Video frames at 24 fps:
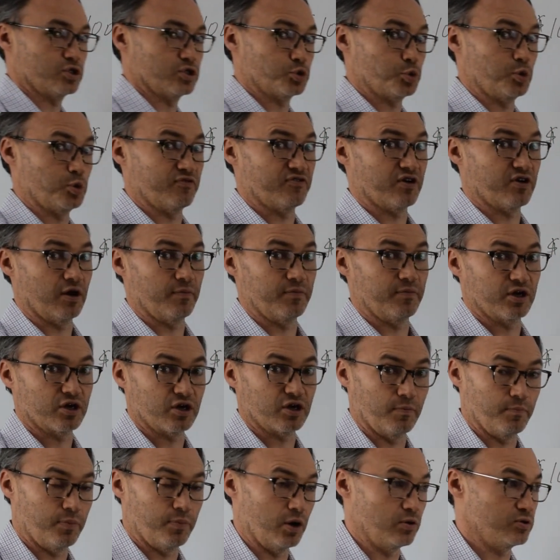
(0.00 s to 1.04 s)
as we've come to
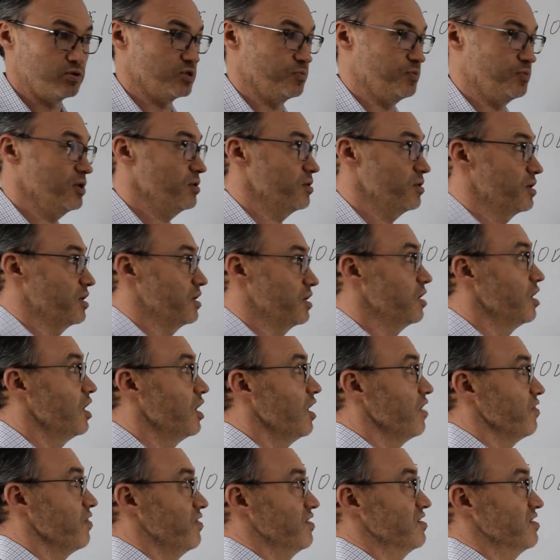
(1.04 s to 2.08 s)
composability.
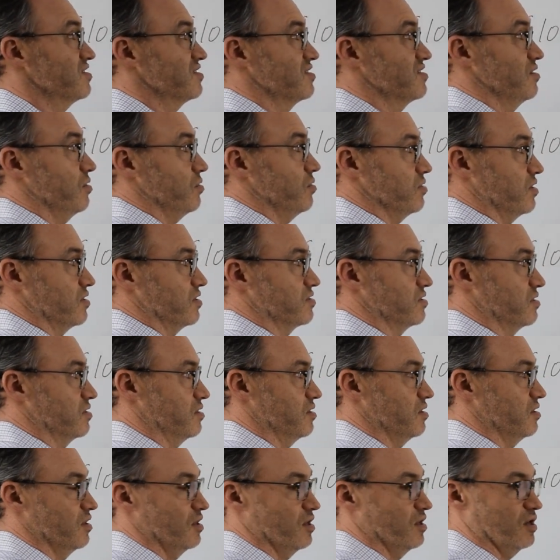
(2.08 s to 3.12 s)
This still doesn't
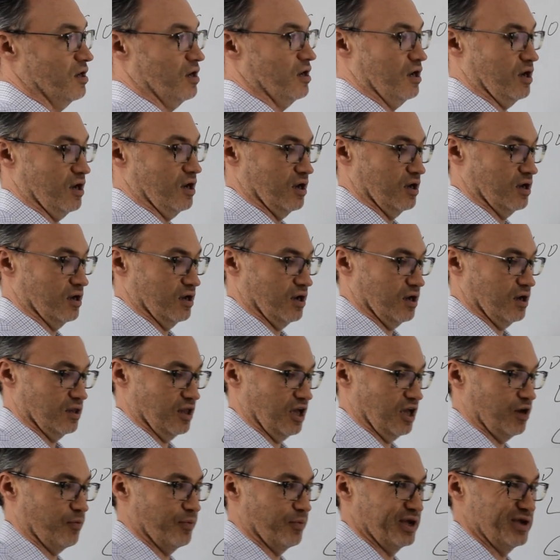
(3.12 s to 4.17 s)

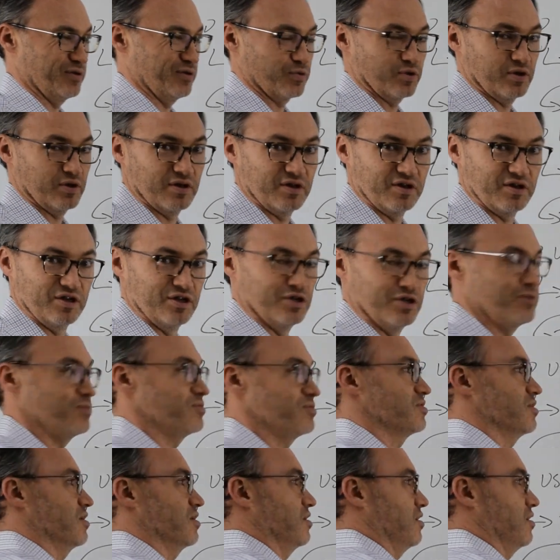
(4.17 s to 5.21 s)
allow me really to
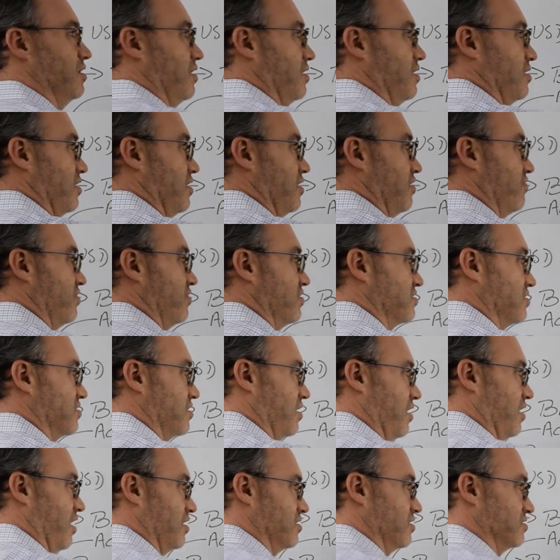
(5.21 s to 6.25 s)
use any of this
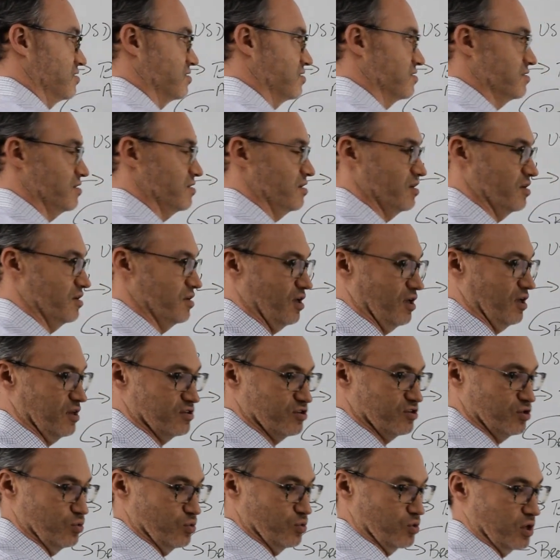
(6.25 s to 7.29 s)
as
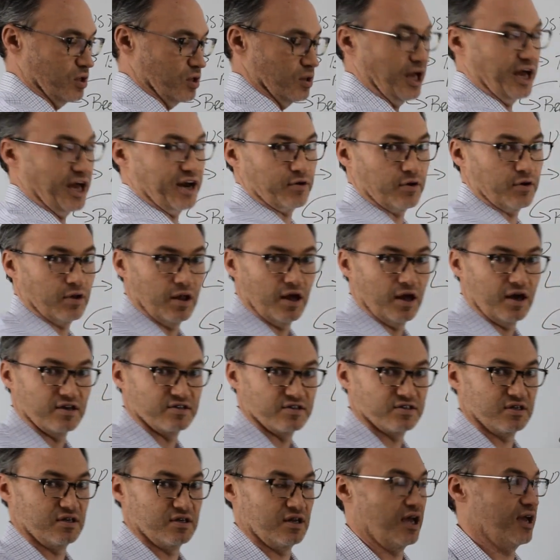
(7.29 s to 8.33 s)
to
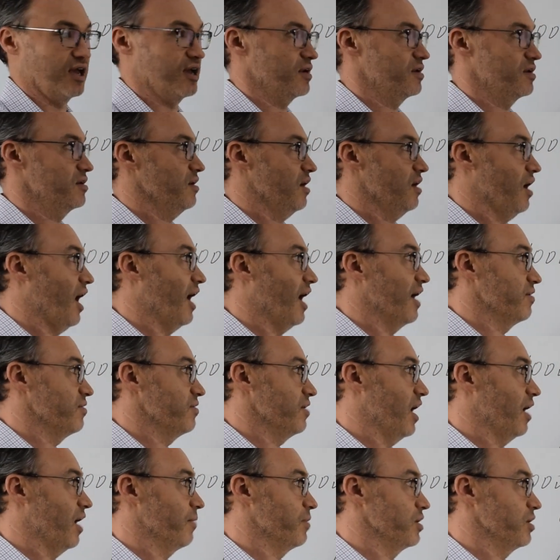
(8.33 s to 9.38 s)
collateralize it, and
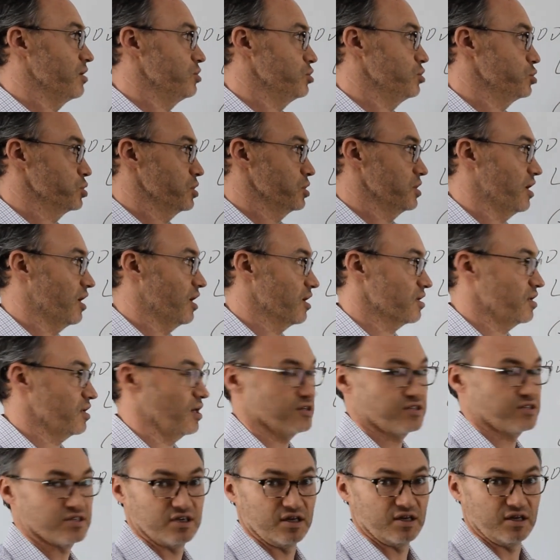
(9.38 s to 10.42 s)
I'm usually not
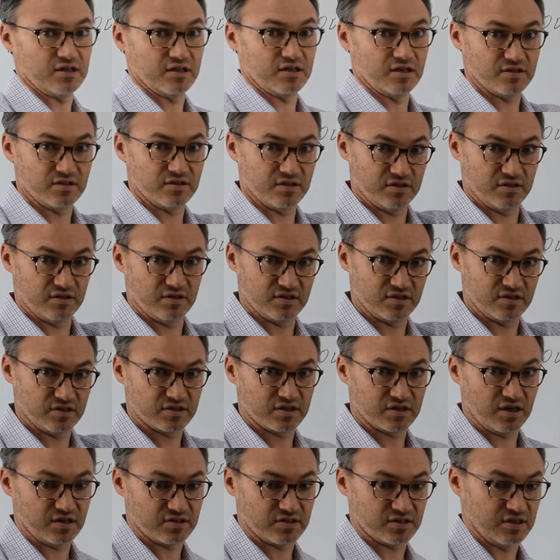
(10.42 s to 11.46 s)
custodying it. This
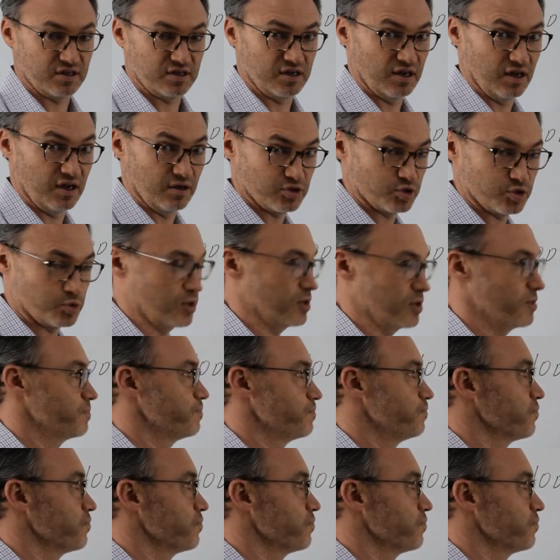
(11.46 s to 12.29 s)
is custodied elsewhere.